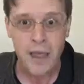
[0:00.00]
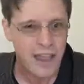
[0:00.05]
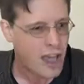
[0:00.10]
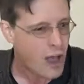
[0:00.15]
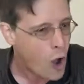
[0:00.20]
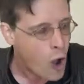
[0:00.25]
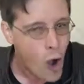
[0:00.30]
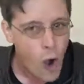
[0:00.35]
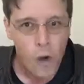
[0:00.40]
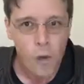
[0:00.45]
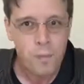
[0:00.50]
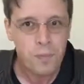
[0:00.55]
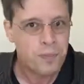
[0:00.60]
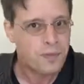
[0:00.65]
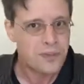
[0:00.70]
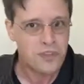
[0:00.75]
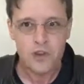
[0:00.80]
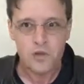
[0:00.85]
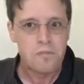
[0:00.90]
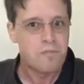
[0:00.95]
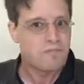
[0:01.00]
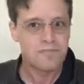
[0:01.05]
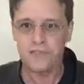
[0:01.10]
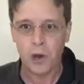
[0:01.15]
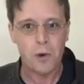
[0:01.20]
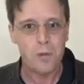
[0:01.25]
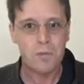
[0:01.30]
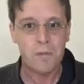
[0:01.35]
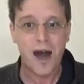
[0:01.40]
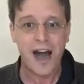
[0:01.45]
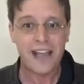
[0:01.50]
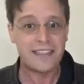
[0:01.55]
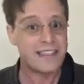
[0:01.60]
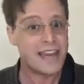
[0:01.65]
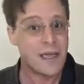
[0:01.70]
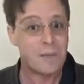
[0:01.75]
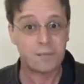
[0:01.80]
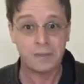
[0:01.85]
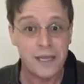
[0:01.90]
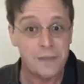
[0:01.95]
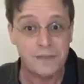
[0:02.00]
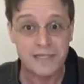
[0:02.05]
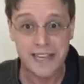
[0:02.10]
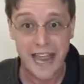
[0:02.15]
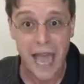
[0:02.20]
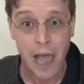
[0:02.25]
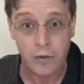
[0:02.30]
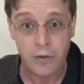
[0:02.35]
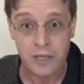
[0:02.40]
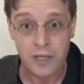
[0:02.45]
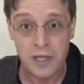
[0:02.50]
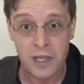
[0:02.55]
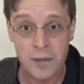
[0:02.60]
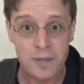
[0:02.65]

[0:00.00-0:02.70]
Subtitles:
hope you don't mind that I bleeped it out.